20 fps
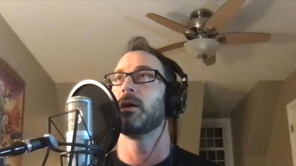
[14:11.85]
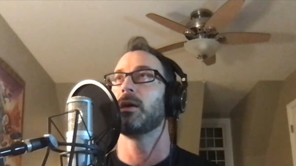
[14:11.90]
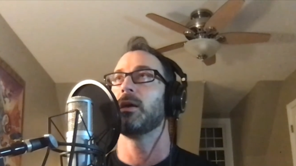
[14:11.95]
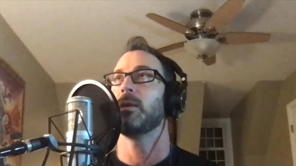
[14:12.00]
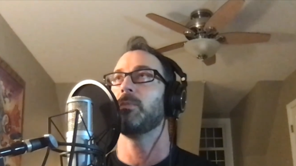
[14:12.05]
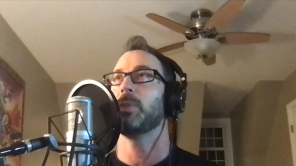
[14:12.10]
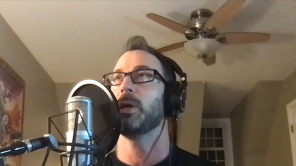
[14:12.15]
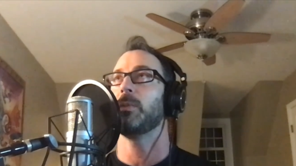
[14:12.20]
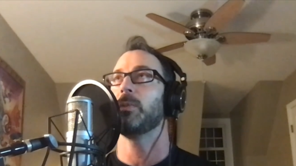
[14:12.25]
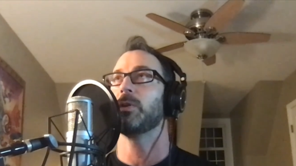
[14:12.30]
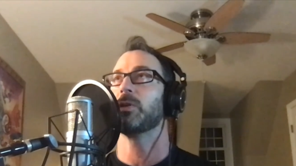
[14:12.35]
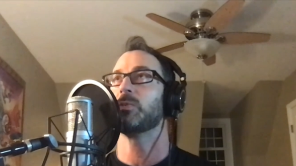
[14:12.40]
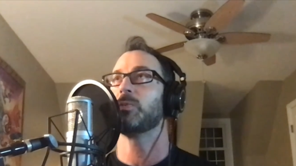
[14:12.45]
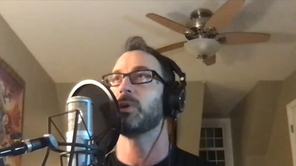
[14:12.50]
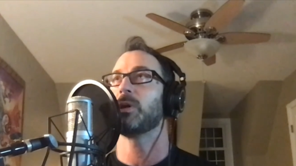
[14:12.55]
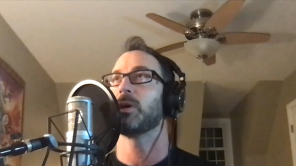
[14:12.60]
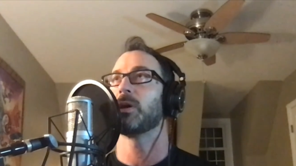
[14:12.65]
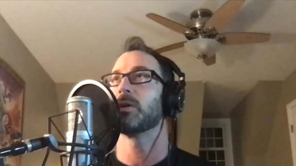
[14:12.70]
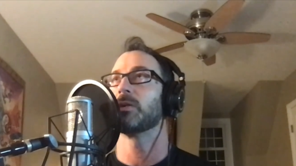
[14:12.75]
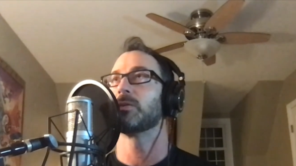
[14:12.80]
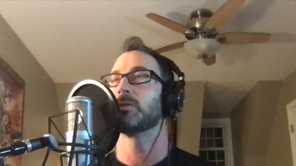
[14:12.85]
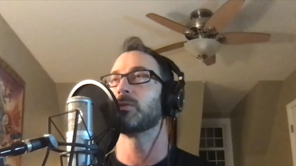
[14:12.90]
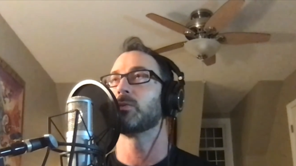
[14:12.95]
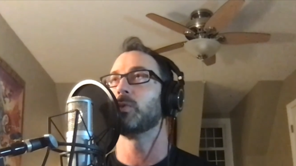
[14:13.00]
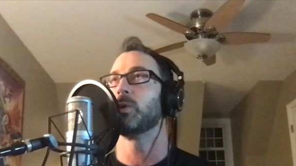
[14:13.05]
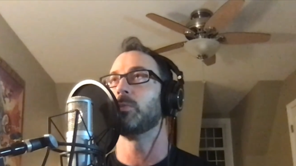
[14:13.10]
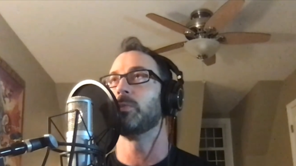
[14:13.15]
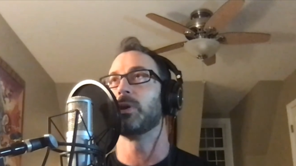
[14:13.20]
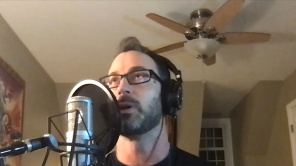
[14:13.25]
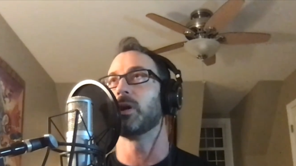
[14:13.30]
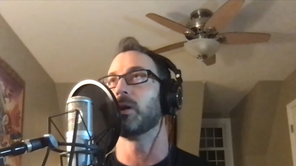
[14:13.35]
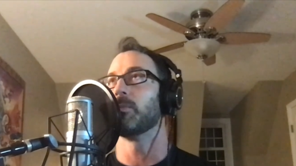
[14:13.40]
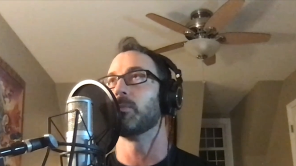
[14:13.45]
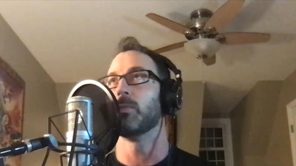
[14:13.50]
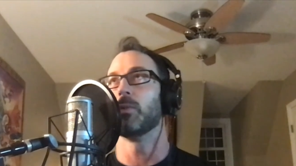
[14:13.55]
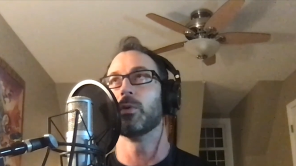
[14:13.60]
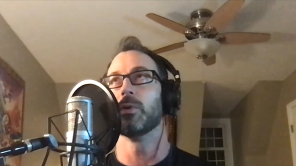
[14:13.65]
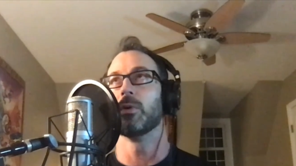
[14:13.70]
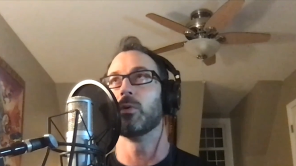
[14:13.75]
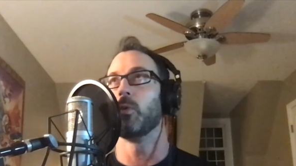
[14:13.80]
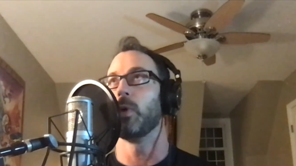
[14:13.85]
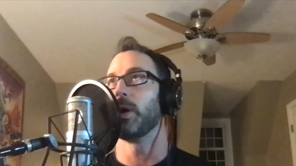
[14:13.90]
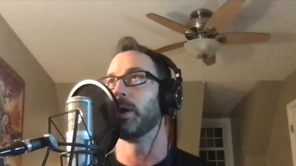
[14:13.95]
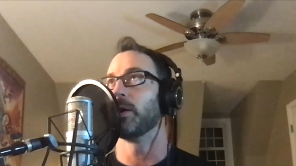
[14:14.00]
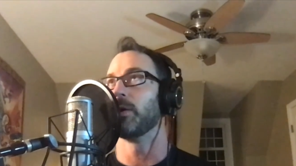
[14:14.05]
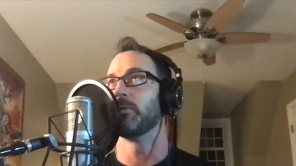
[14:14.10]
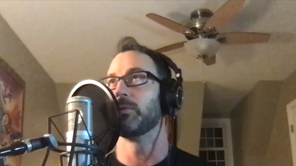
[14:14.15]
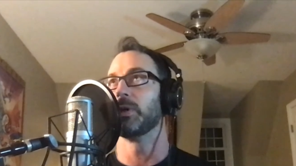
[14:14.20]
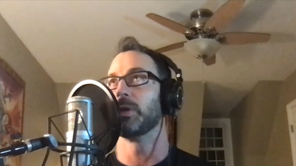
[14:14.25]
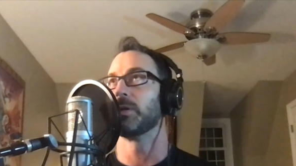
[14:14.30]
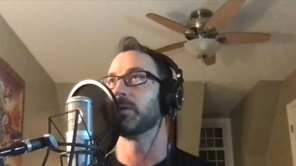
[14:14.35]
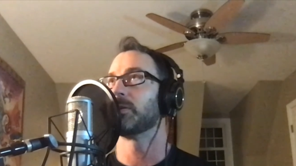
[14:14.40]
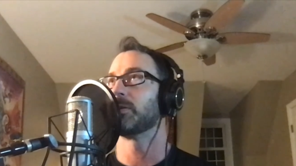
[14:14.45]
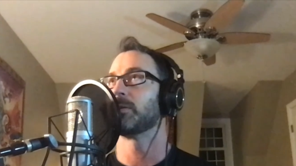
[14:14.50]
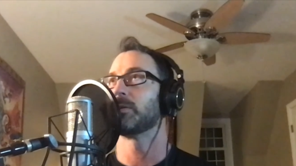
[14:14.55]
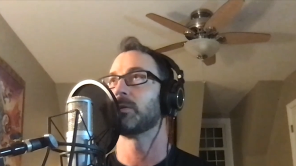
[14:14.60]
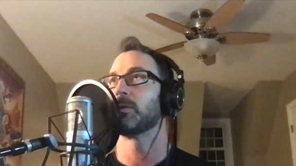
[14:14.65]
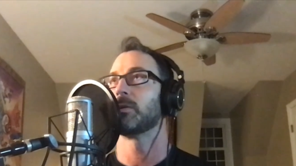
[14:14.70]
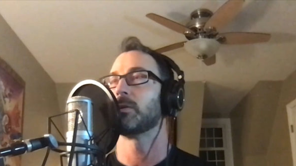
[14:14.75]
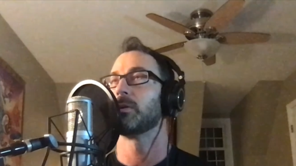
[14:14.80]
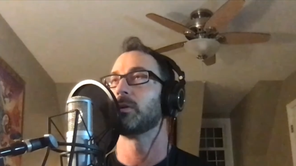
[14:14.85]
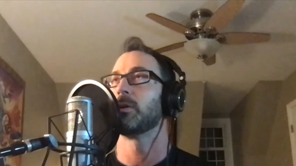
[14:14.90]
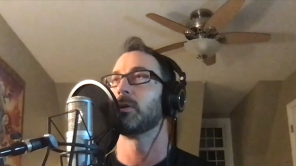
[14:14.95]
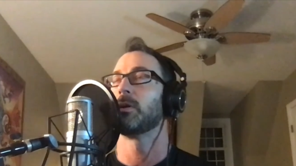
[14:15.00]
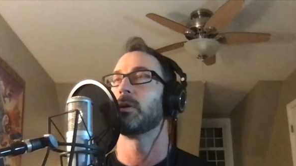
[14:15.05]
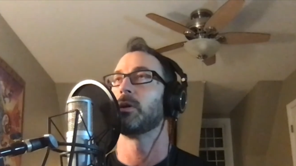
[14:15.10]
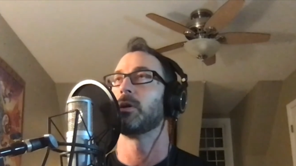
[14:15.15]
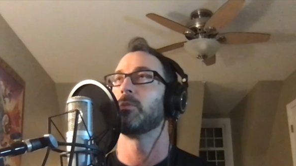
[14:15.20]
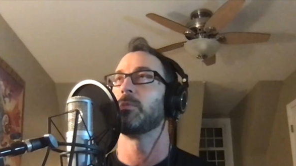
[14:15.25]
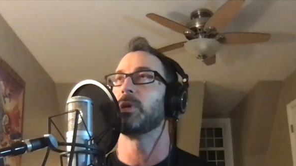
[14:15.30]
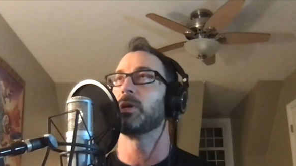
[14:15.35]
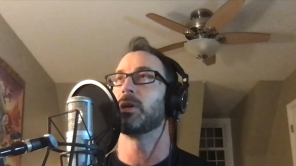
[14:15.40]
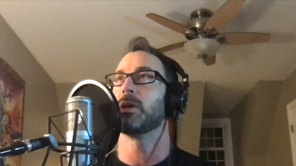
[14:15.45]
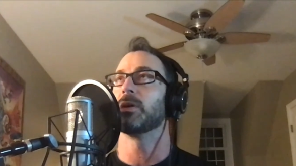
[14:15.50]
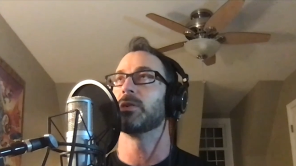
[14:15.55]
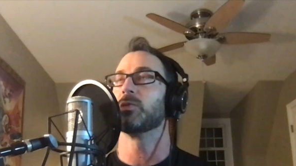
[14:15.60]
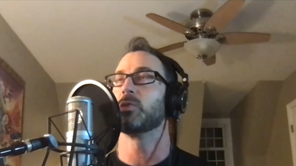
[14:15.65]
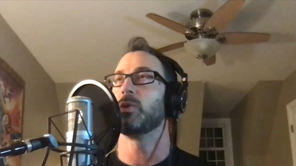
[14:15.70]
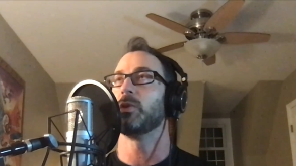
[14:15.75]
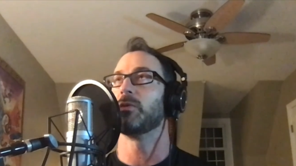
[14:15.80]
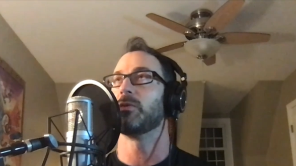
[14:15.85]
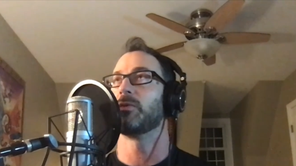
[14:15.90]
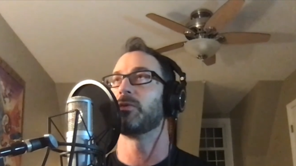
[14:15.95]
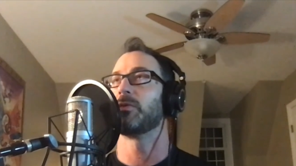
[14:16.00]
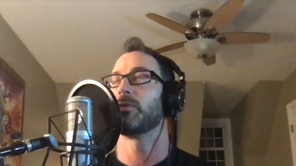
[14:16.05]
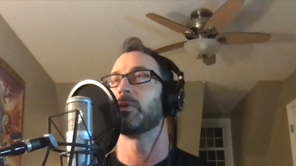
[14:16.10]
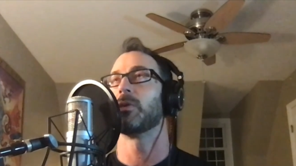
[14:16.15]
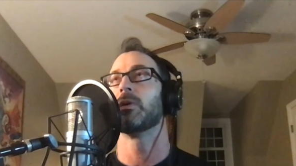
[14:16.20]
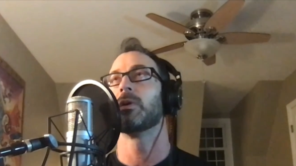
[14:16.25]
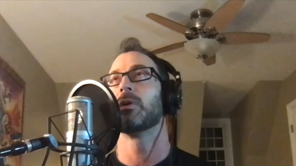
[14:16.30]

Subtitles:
And maybe it's because we become more aware of it, because we've